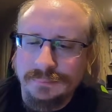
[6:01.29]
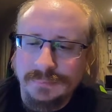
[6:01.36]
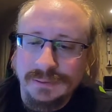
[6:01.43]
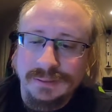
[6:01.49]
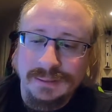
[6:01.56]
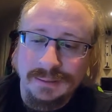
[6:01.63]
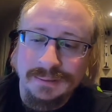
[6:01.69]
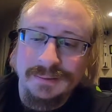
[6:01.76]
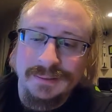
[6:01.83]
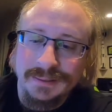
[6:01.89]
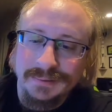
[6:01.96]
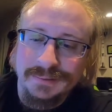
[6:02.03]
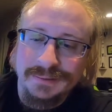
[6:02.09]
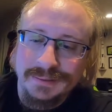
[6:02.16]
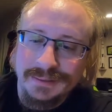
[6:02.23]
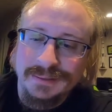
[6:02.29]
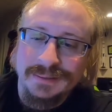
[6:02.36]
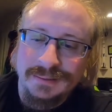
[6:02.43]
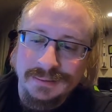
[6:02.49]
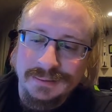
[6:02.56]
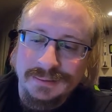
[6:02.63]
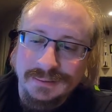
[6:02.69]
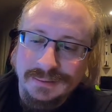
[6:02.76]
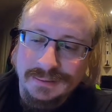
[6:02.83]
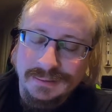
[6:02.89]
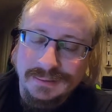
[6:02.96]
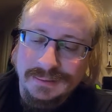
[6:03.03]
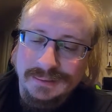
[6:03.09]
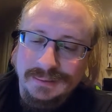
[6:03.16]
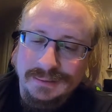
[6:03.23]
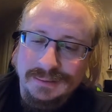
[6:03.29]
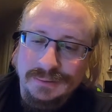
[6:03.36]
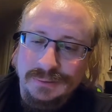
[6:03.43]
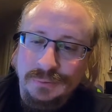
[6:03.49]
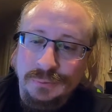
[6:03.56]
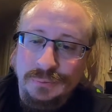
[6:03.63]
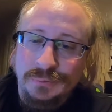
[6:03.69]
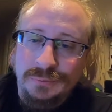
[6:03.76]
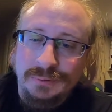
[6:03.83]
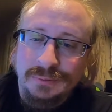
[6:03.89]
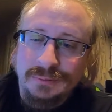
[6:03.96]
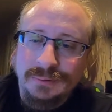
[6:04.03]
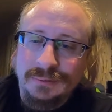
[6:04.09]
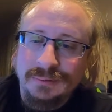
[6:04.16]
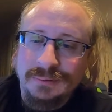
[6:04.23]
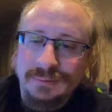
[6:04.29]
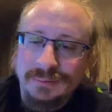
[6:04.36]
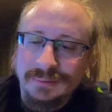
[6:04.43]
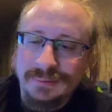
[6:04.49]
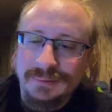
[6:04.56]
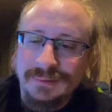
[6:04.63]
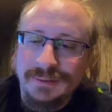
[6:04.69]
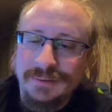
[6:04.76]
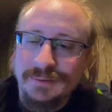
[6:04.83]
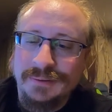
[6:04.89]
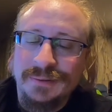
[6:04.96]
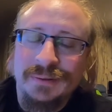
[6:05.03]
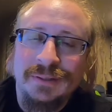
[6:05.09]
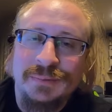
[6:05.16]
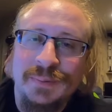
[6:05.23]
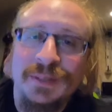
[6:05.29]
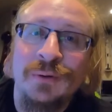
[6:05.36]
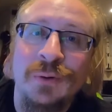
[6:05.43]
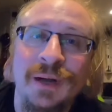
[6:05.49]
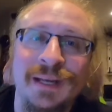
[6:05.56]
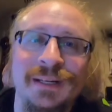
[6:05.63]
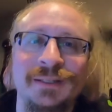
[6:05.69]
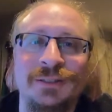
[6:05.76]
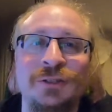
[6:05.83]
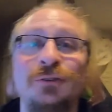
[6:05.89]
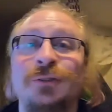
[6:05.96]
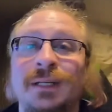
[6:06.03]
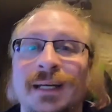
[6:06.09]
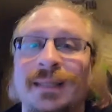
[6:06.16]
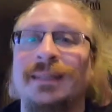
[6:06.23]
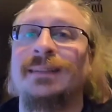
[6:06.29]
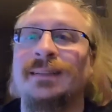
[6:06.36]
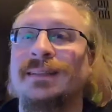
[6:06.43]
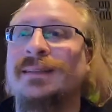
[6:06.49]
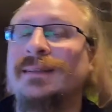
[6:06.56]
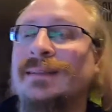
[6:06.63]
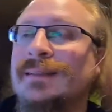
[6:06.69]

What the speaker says: So it was, oof. It's been quite 2 days.